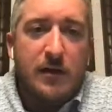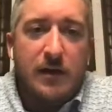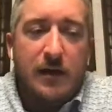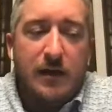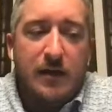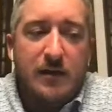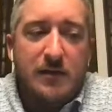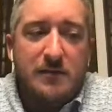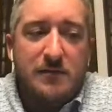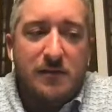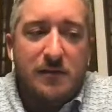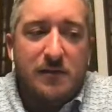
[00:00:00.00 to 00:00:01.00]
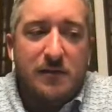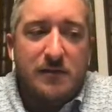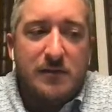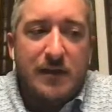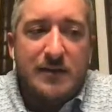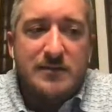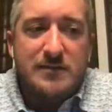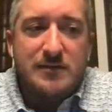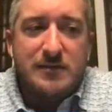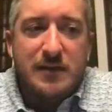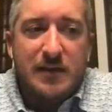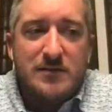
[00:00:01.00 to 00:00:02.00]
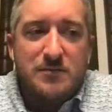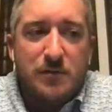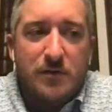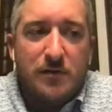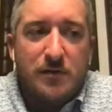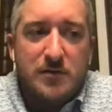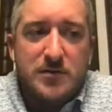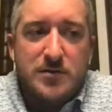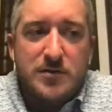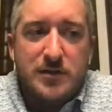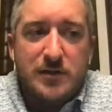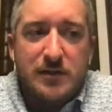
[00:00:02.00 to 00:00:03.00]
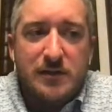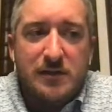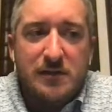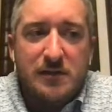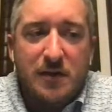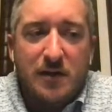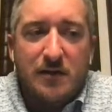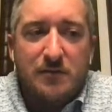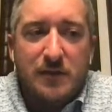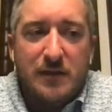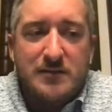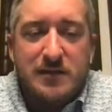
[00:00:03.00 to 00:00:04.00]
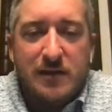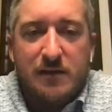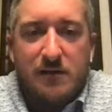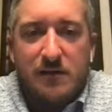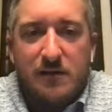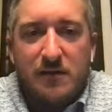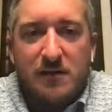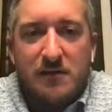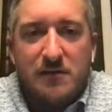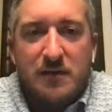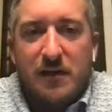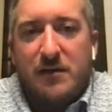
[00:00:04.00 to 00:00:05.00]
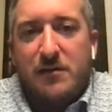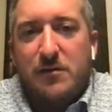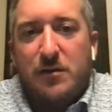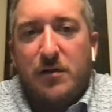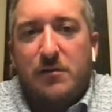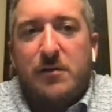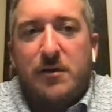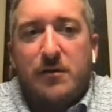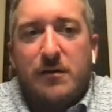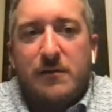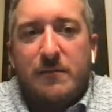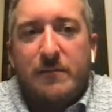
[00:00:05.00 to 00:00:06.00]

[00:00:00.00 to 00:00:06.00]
And that's where she kind of gets that glow going.